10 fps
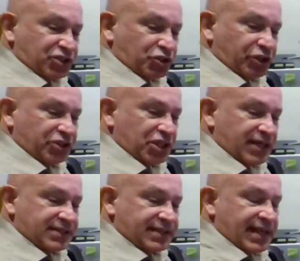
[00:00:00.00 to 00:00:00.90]
should
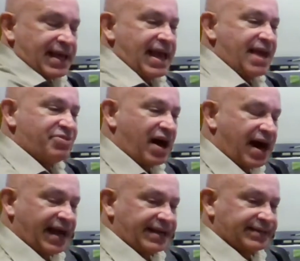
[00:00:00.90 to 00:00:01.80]
adjust, and the
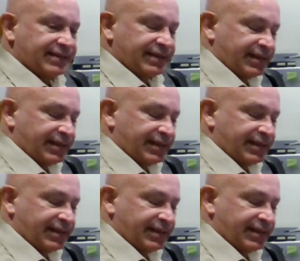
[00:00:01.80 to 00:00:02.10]
height.